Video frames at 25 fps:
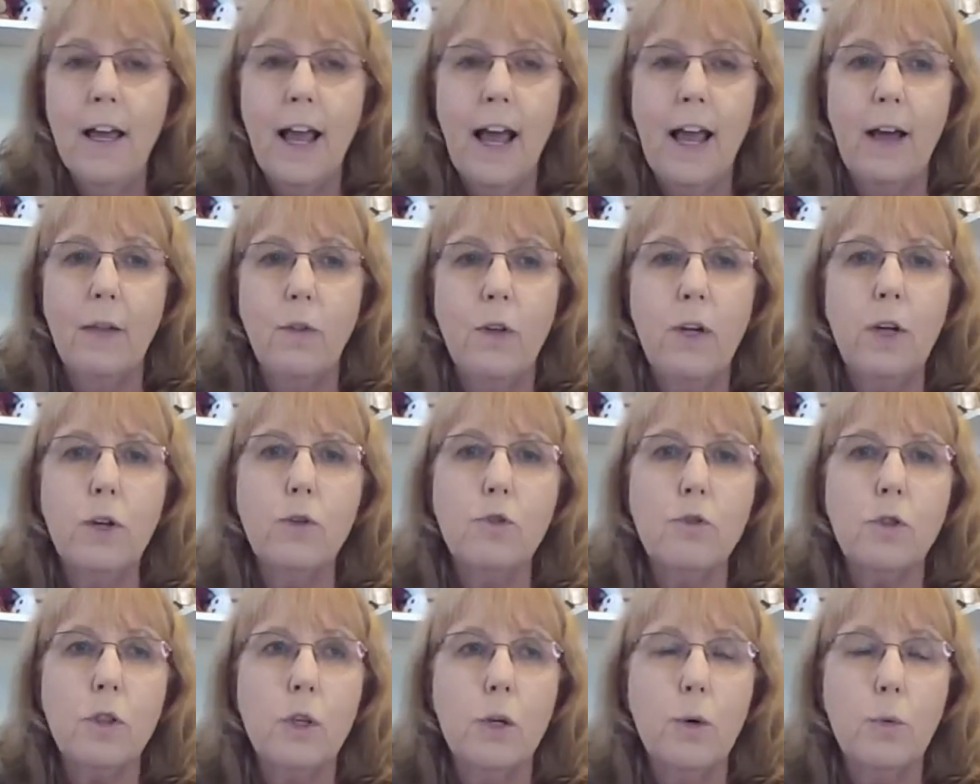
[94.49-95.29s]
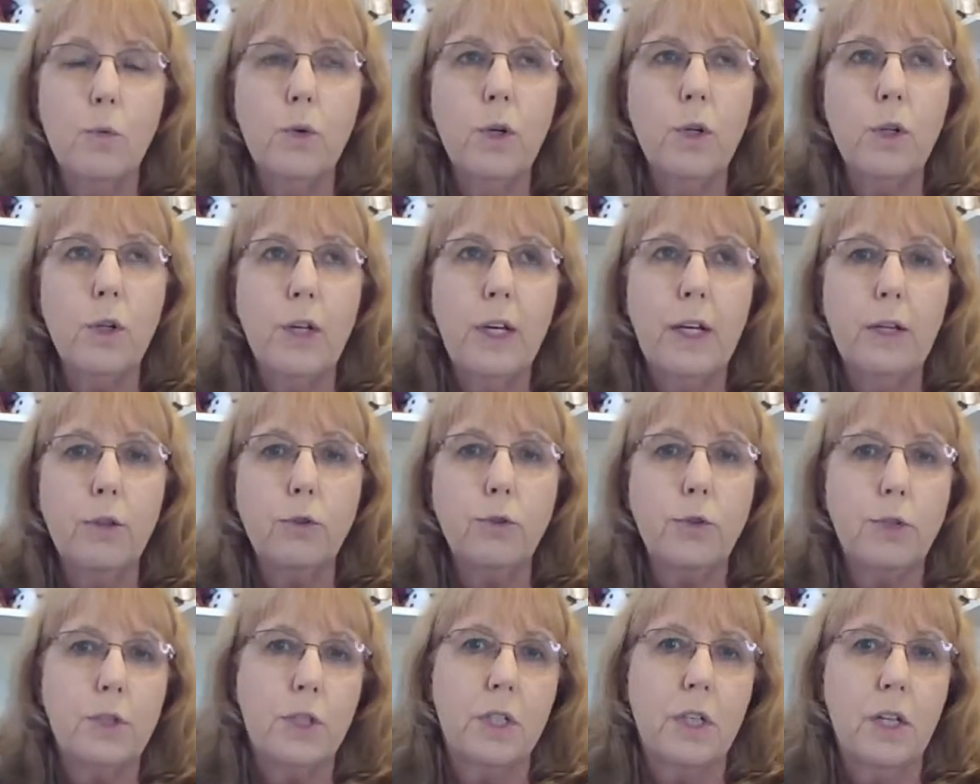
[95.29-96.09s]
And here's the real
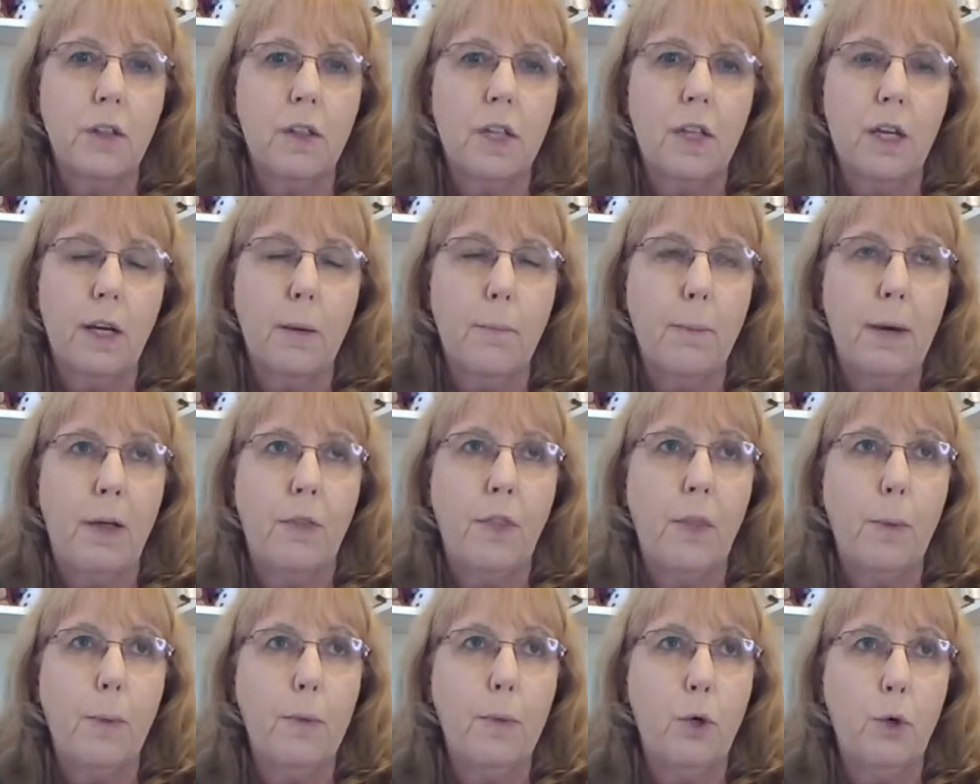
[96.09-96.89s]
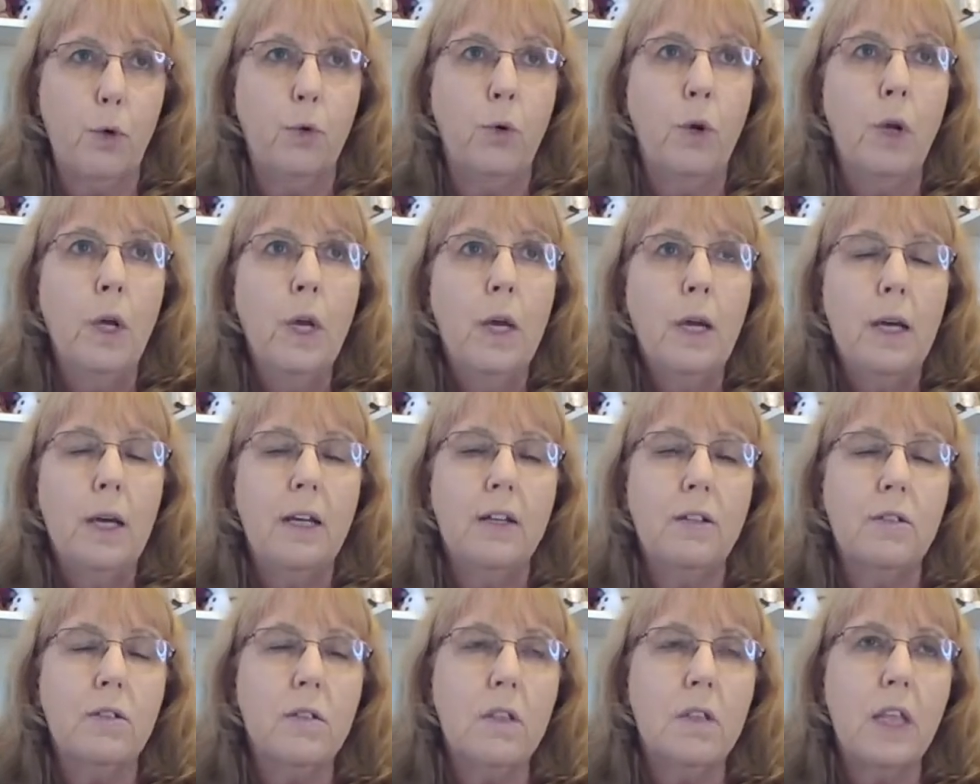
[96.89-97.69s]
interesting thing about the moon
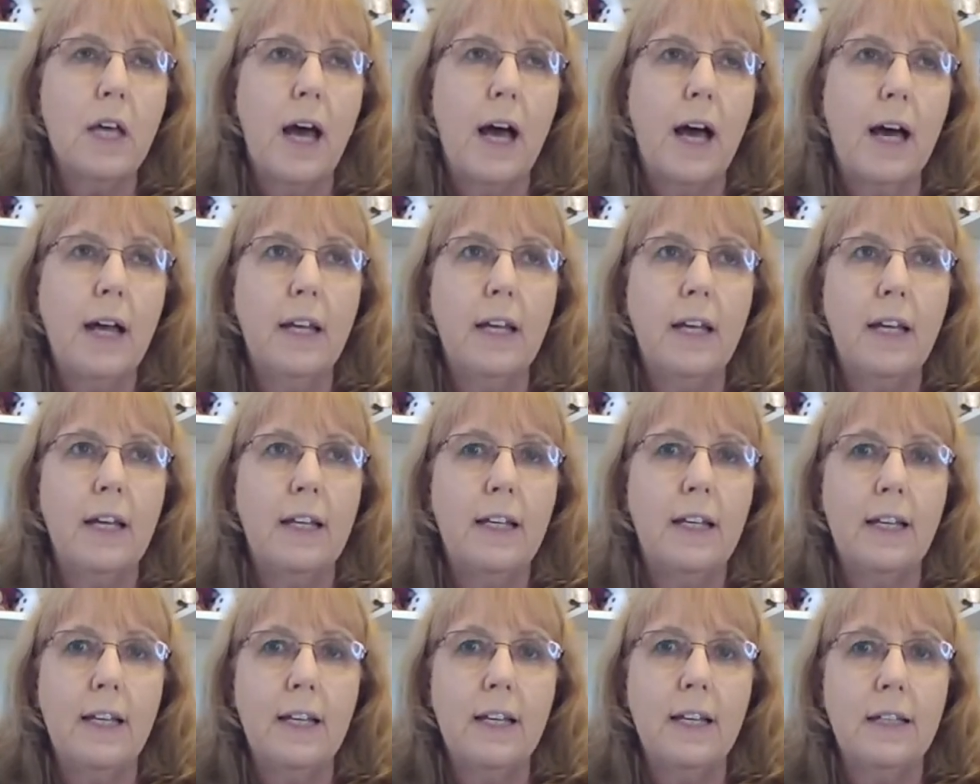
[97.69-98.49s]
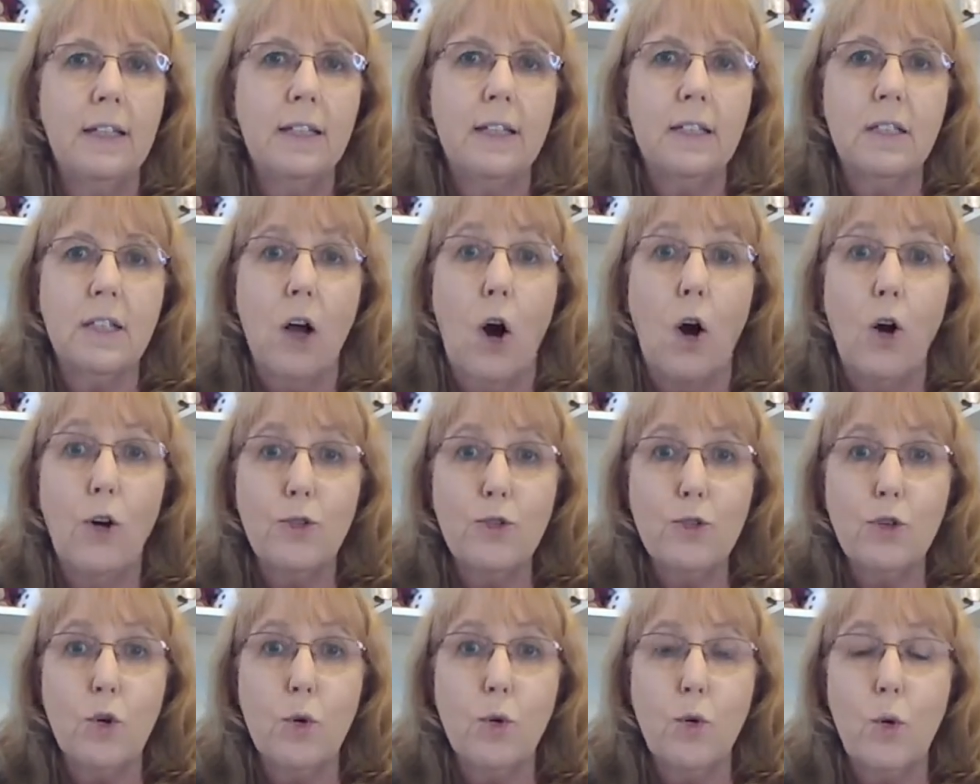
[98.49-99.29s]
is that it is
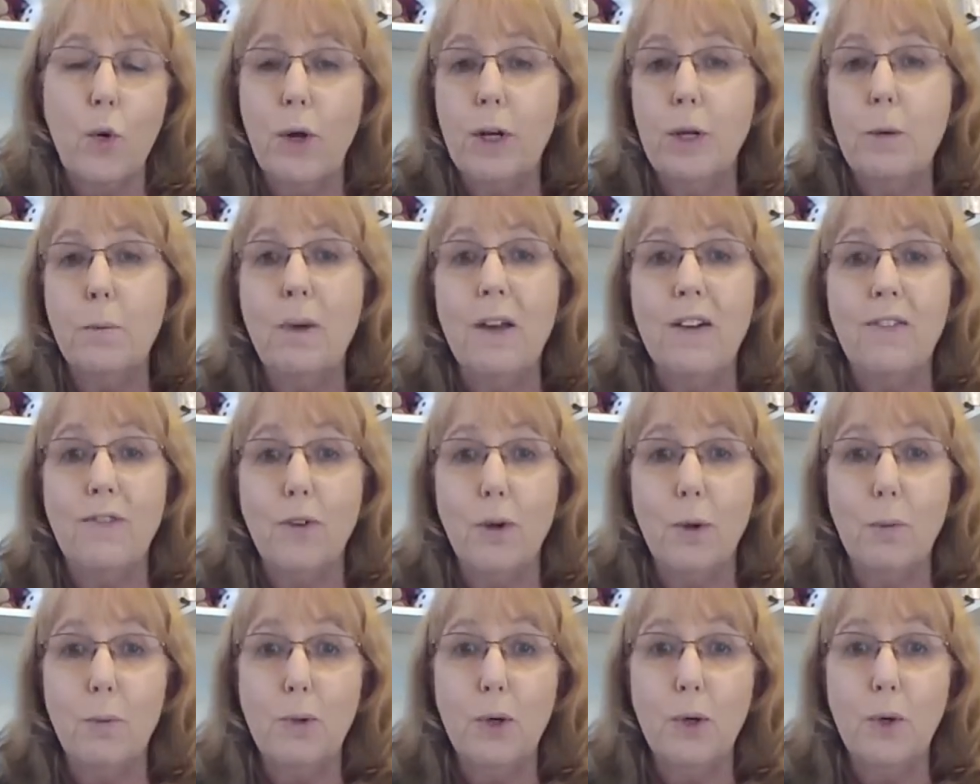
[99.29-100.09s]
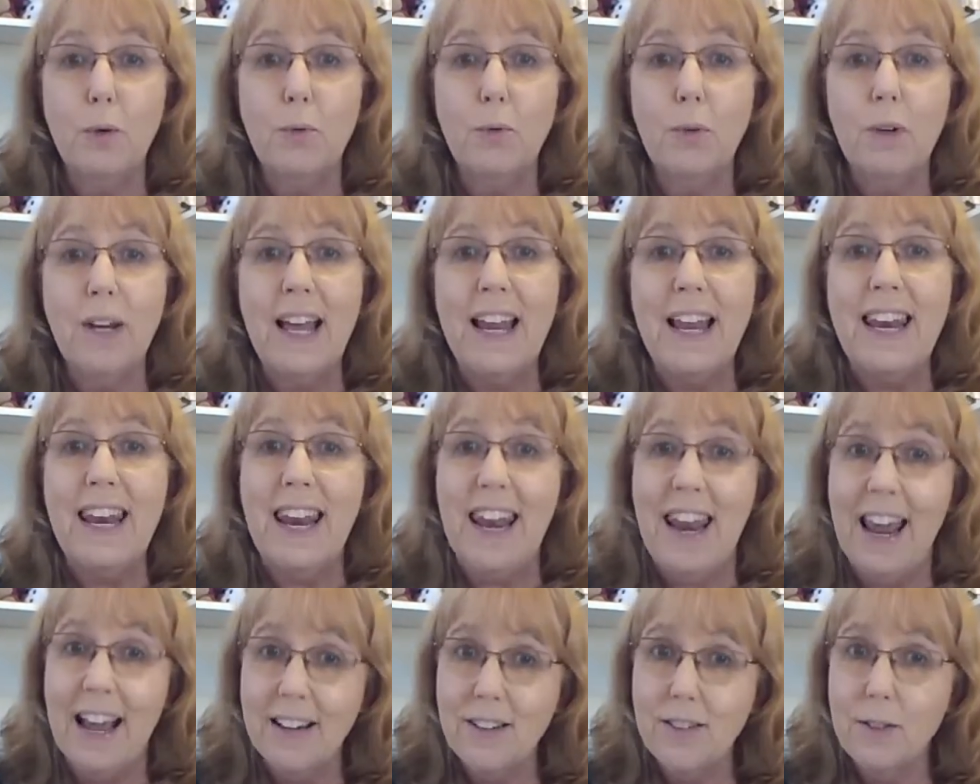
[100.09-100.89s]
also going to be a full moon
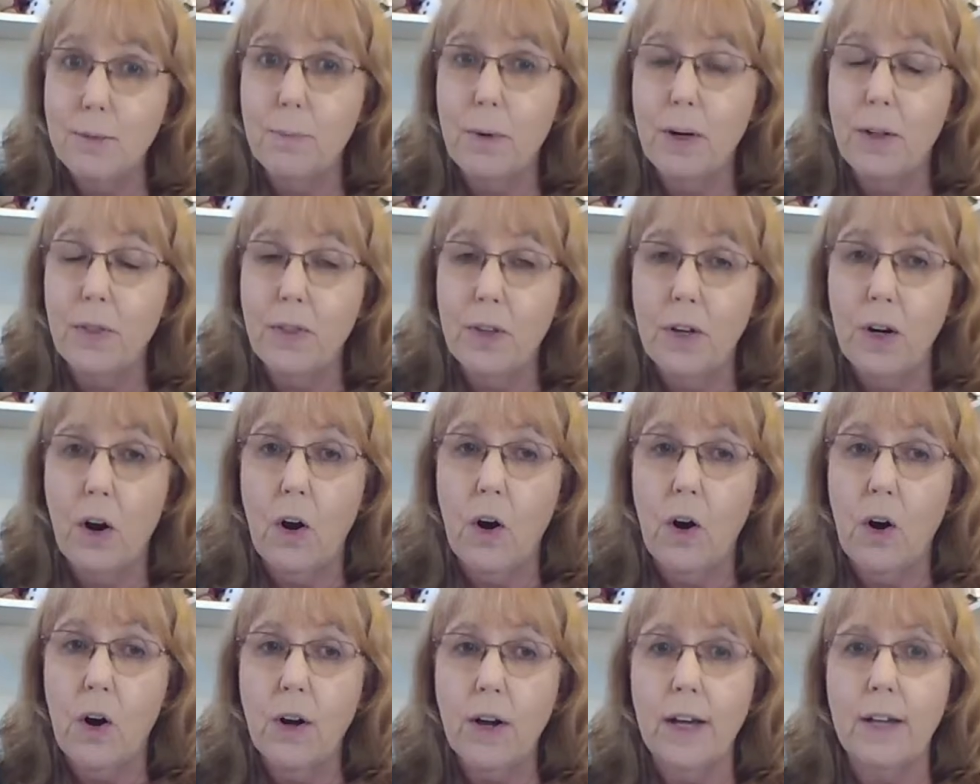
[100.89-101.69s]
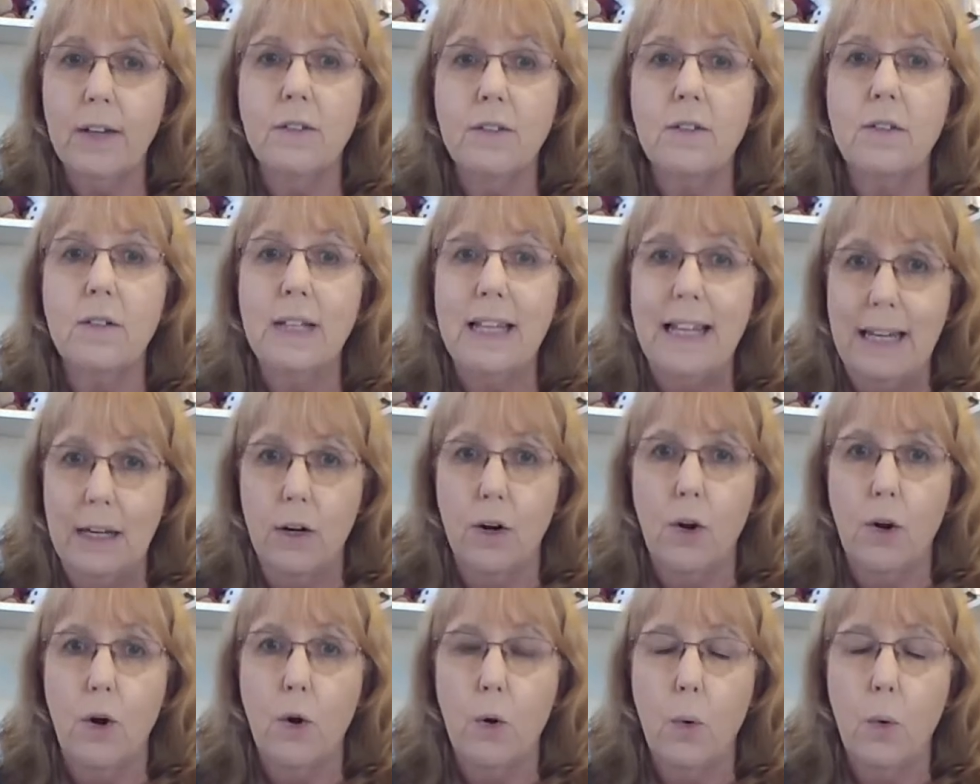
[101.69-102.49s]
next month in August
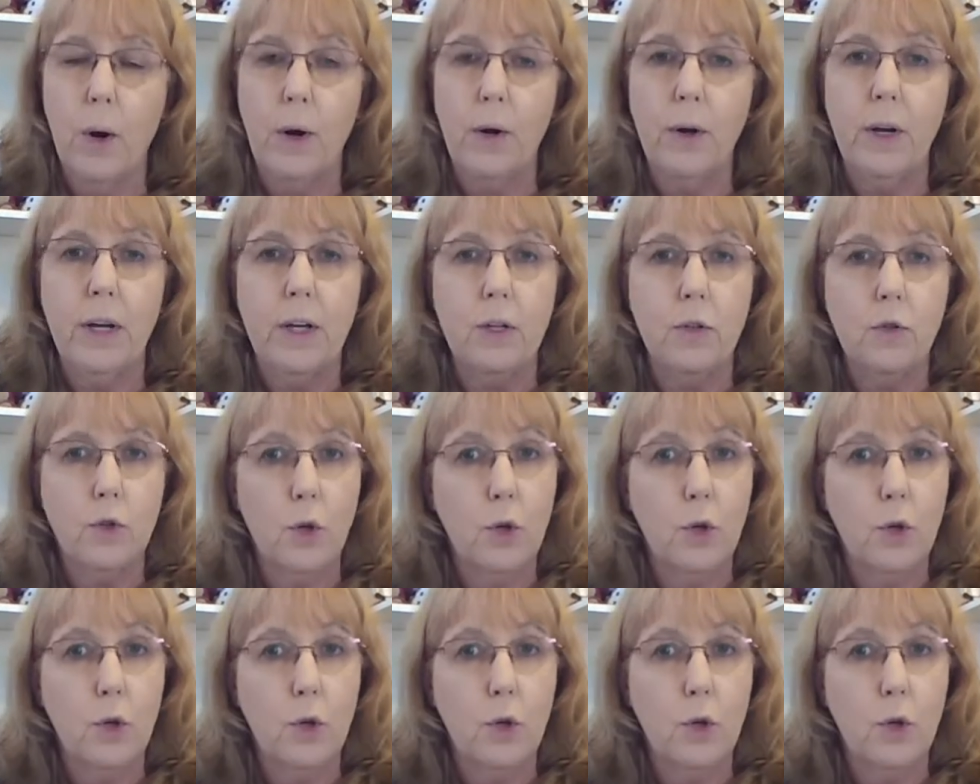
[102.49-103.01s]
in Aquarius.